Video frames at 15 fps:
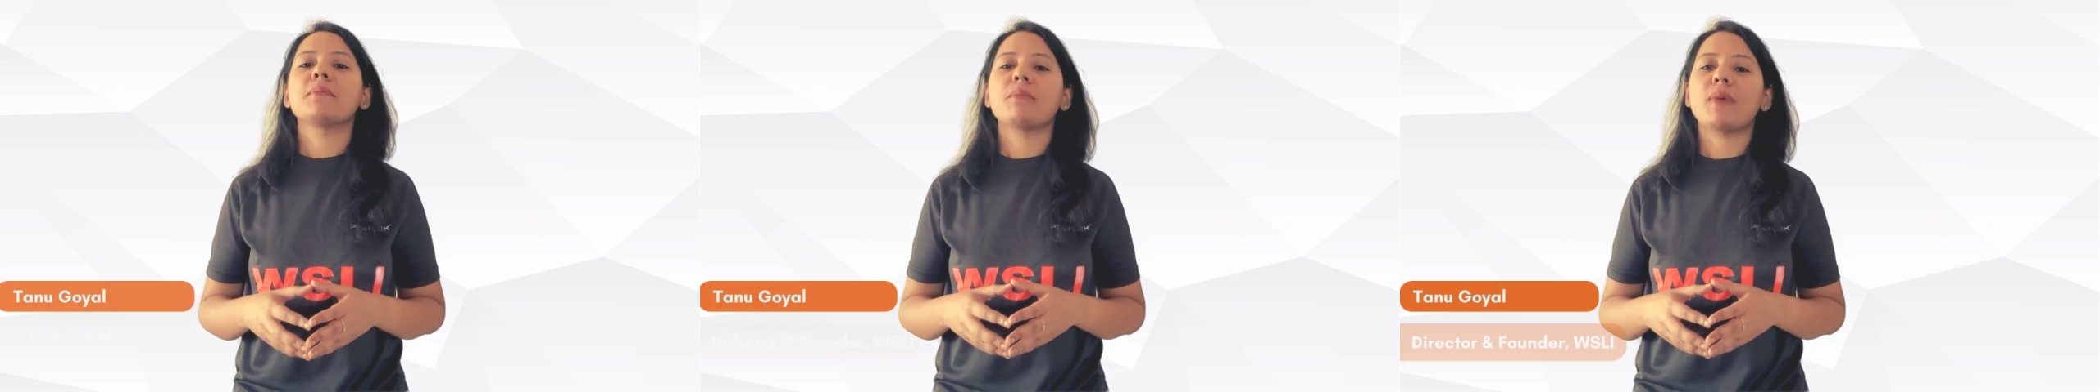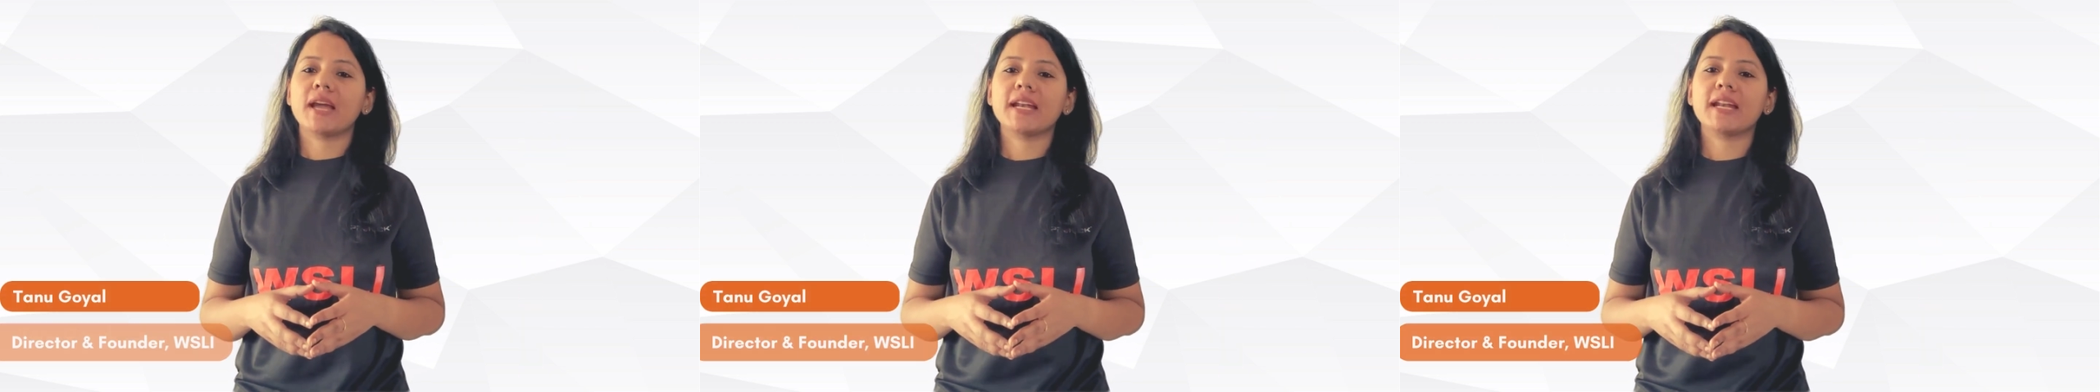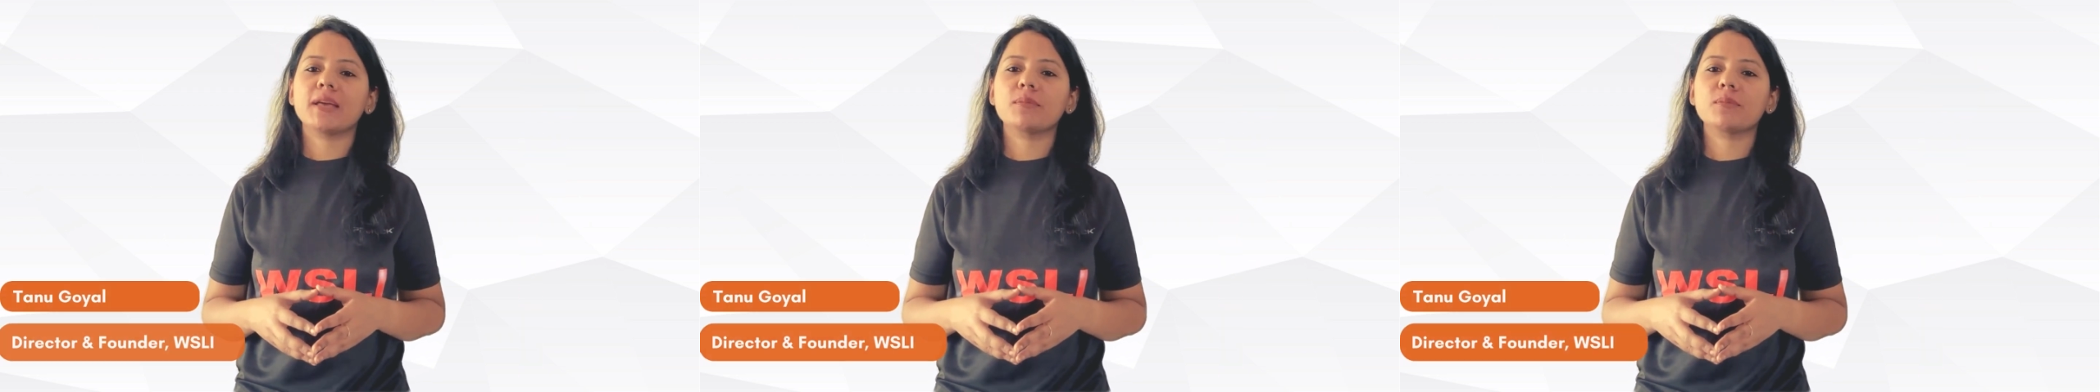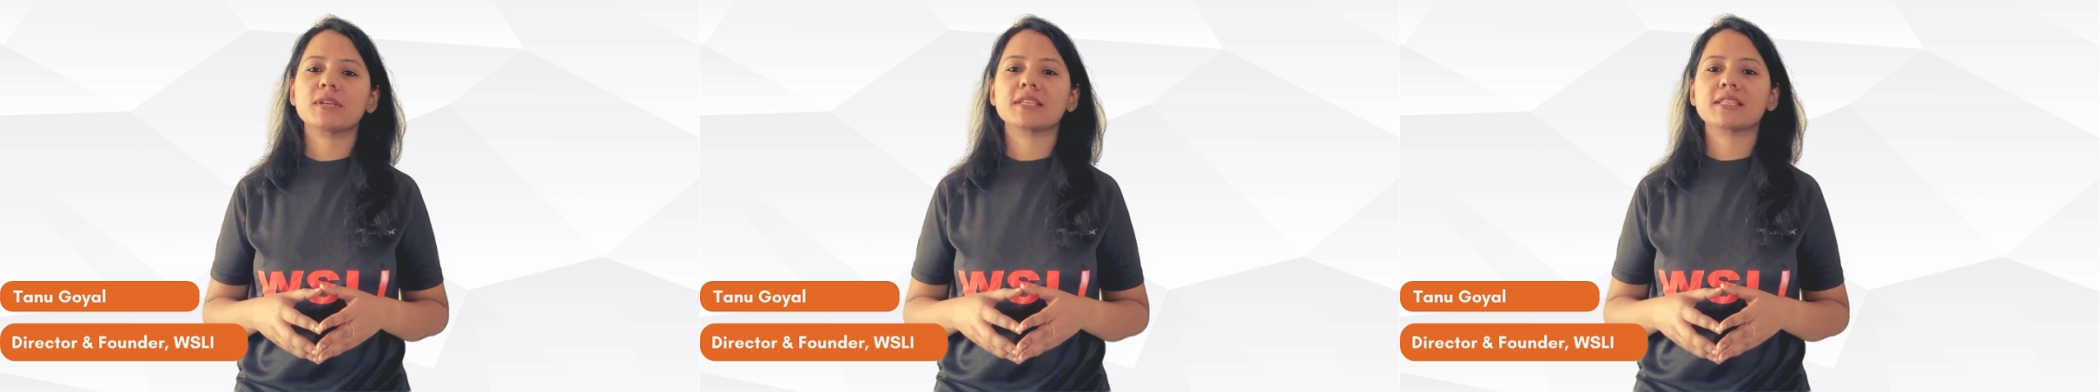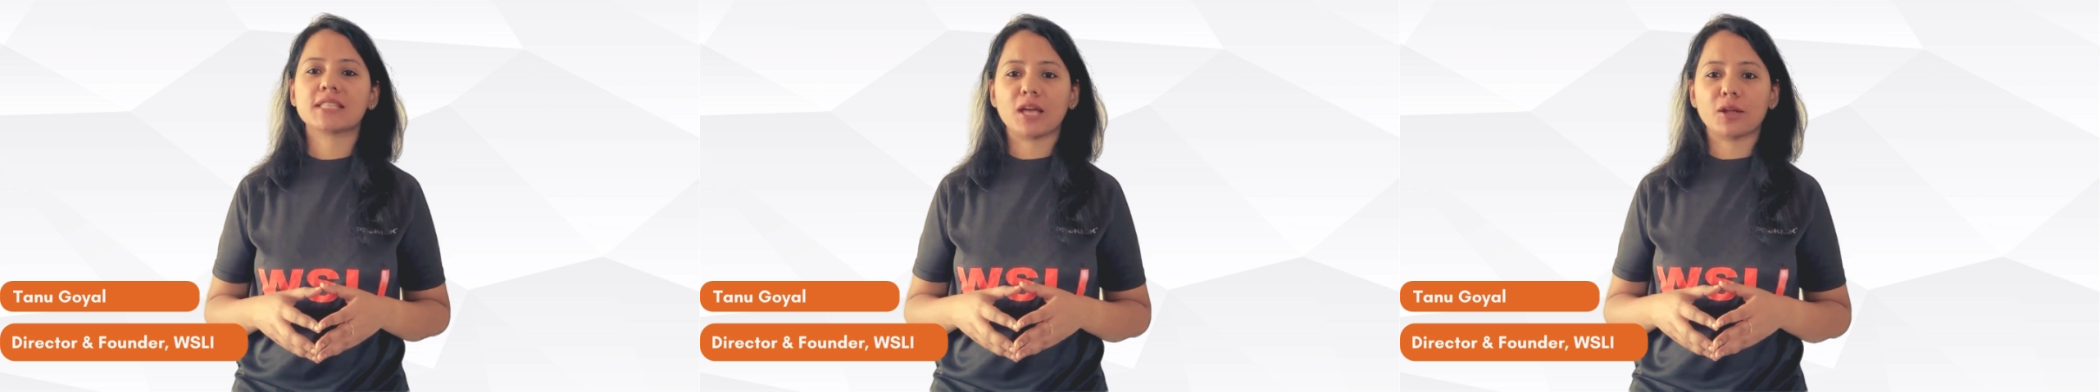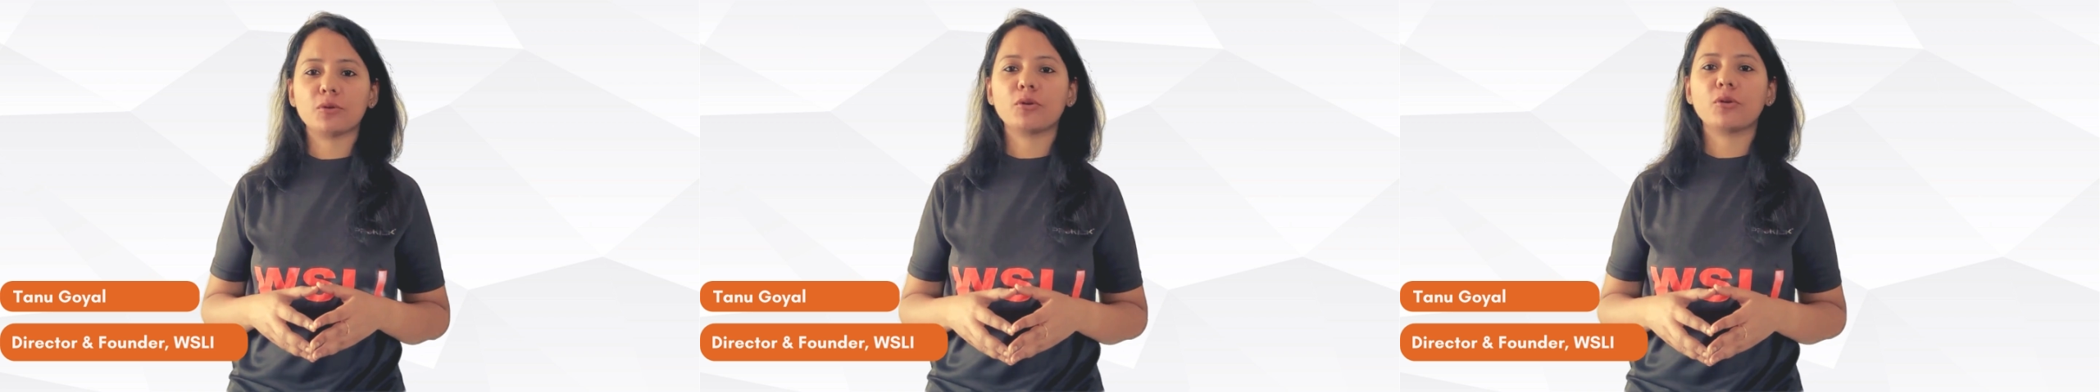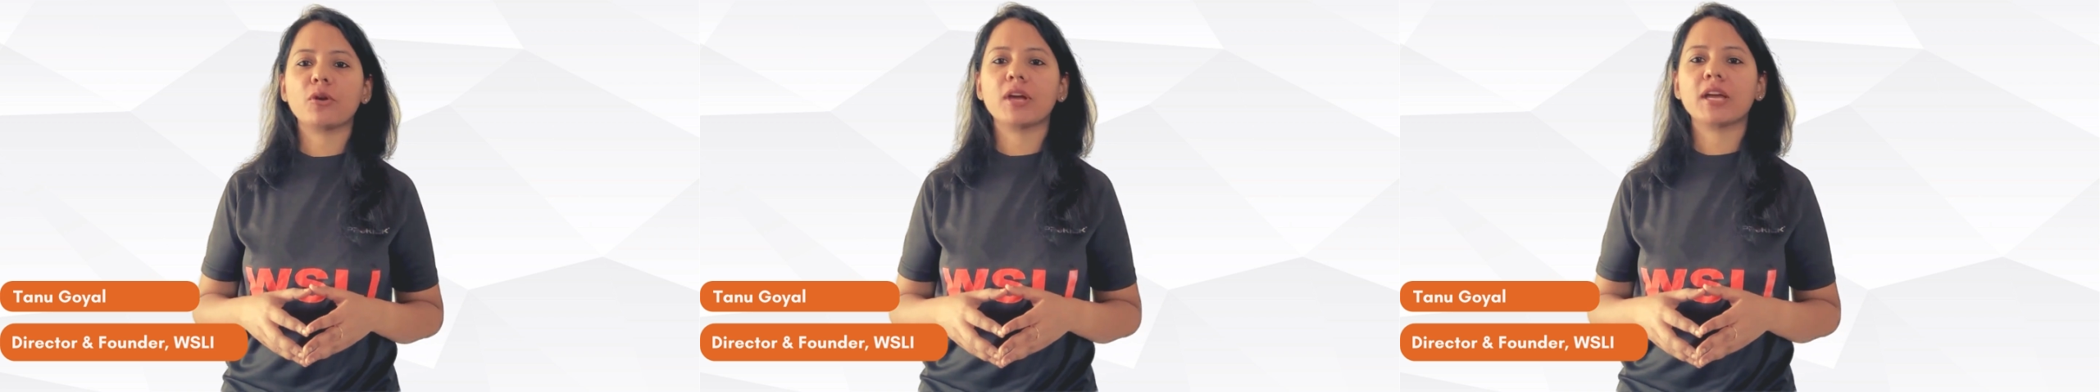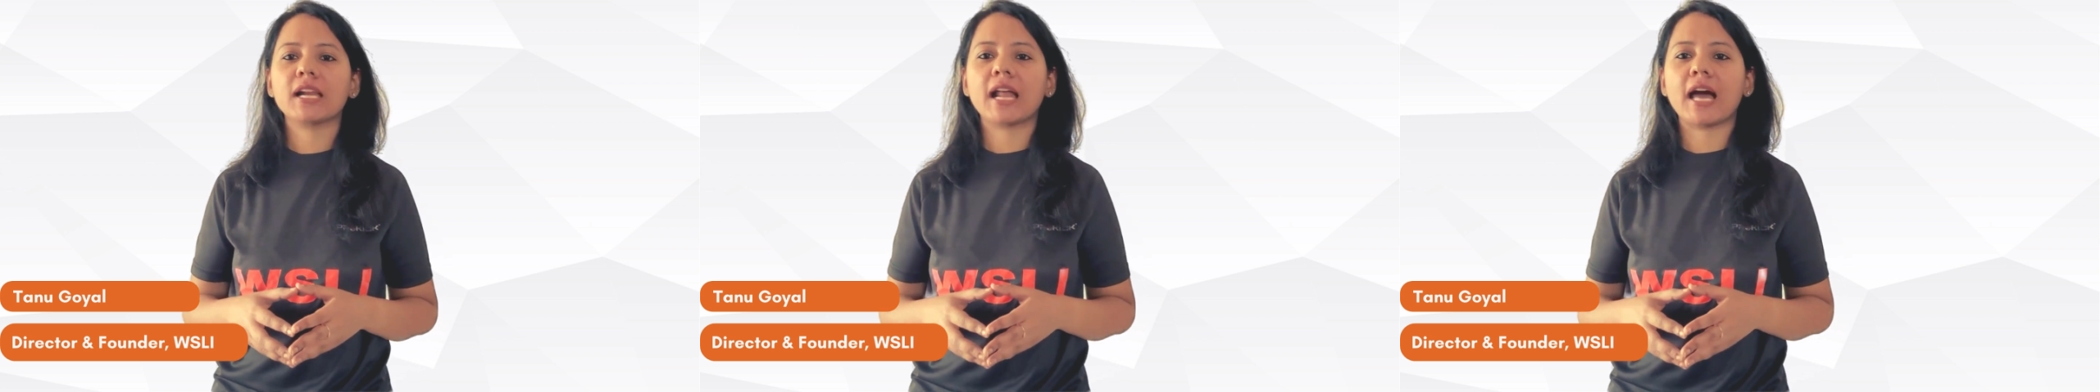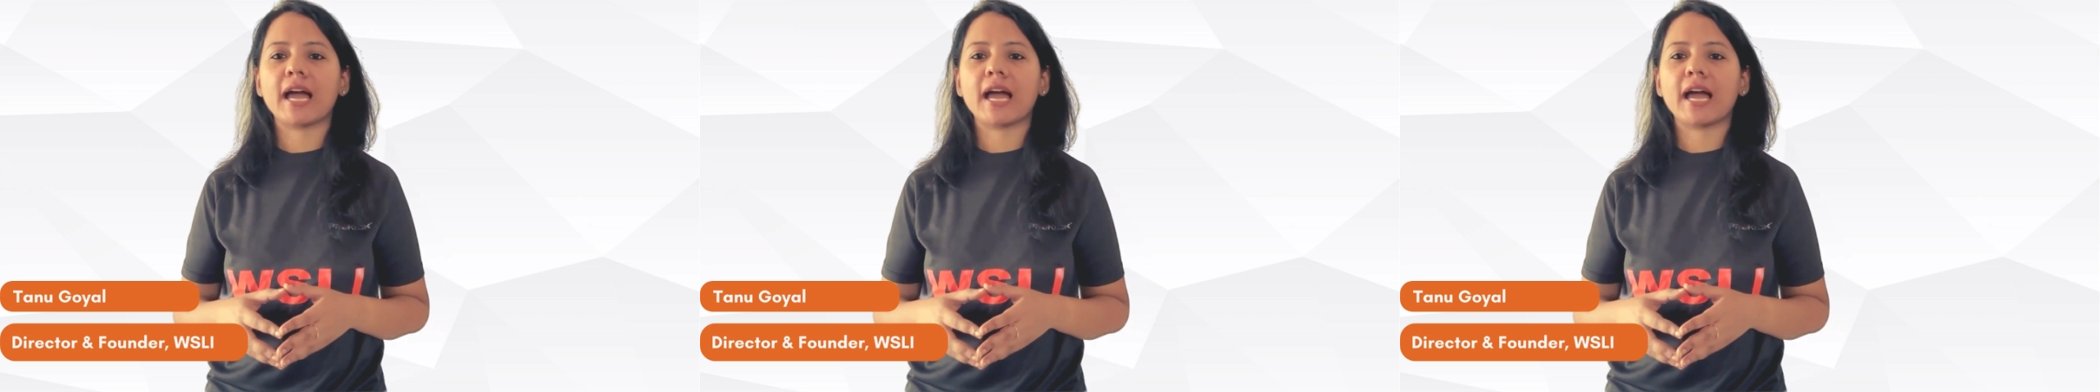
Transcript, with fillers: My name is Tanu Goyal.